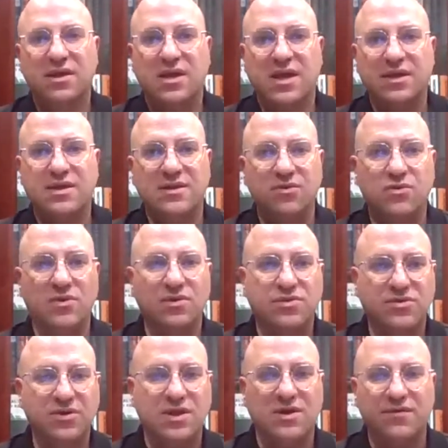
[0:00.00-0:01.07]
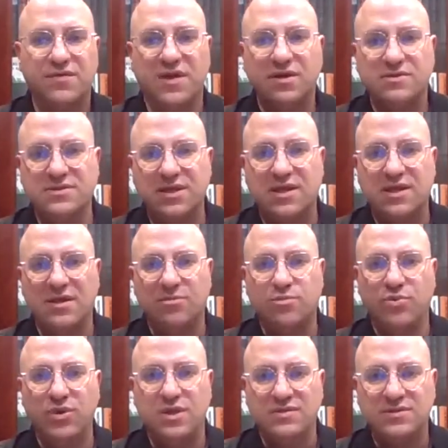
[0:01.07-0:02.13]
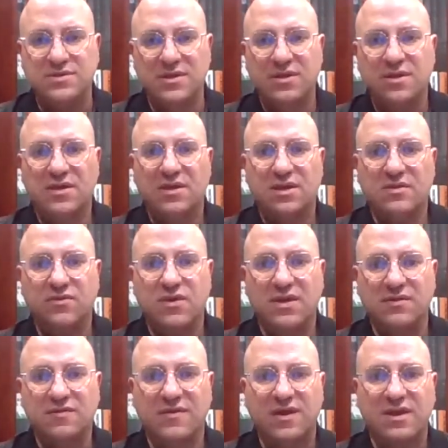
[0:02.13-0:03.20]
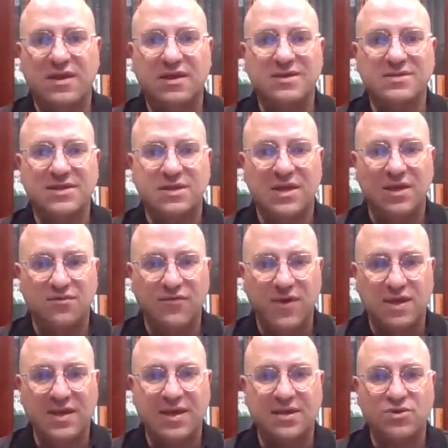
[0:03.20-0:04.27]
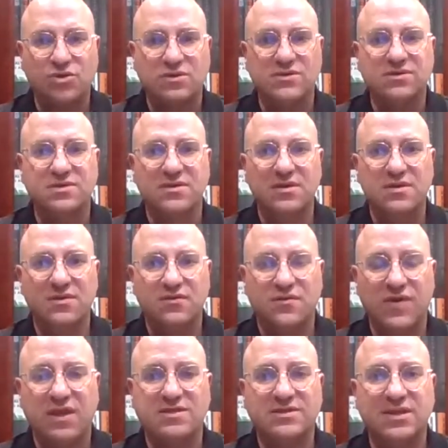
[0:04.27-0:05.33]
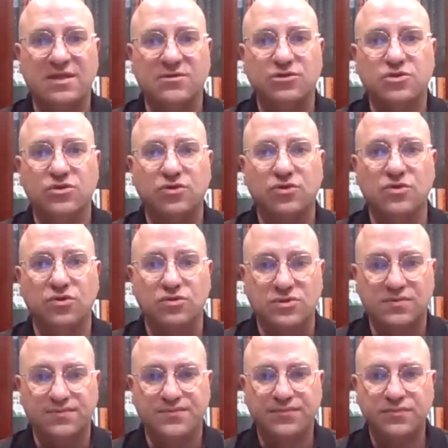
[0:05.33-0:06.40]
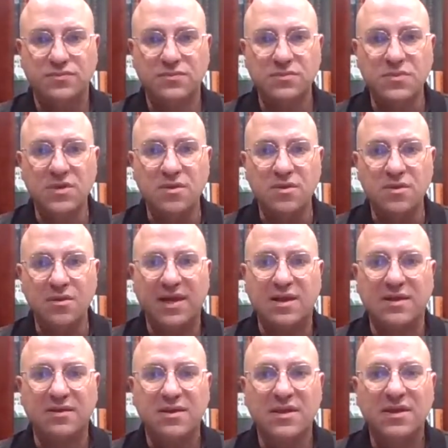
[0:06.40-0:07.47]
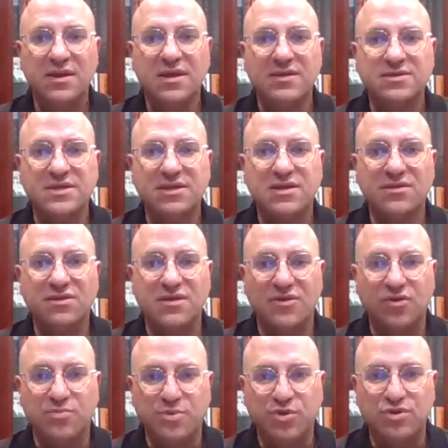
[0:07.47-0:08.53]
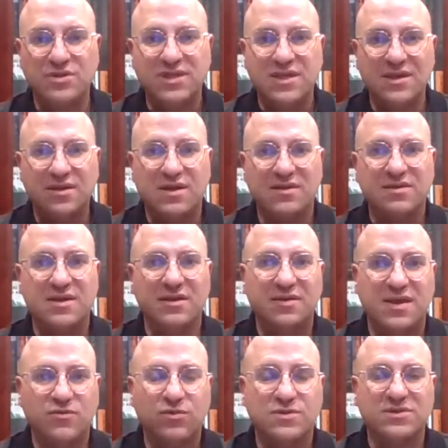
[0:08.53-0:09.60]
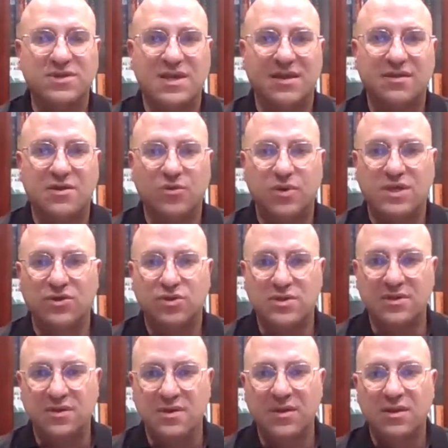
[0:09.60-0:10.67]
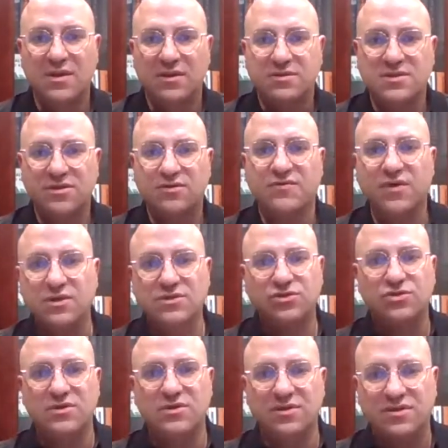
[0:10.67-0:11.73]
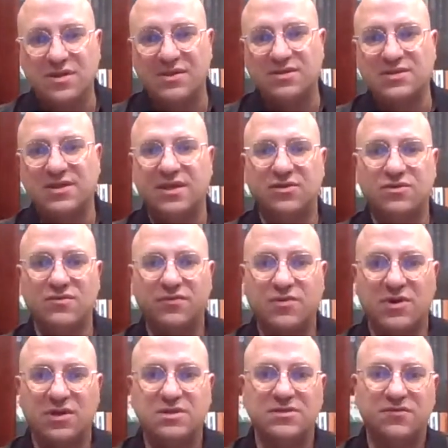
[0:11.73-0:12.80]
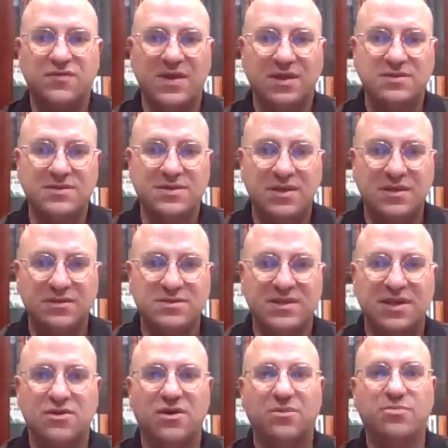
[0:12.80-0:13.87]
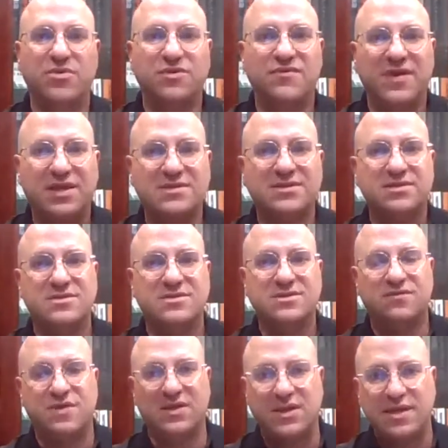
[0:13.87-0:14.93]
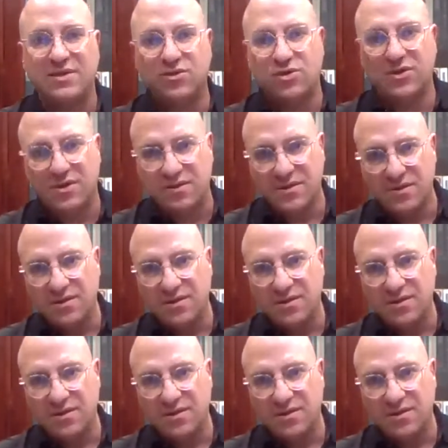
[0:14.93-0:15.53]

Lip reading: And in all three of those endpoints, it's an efficacious vaccine to use. Now, is it a therapeutic? I think that was the other question. So you've got two things here. You've got vaccines that are preventative in nature.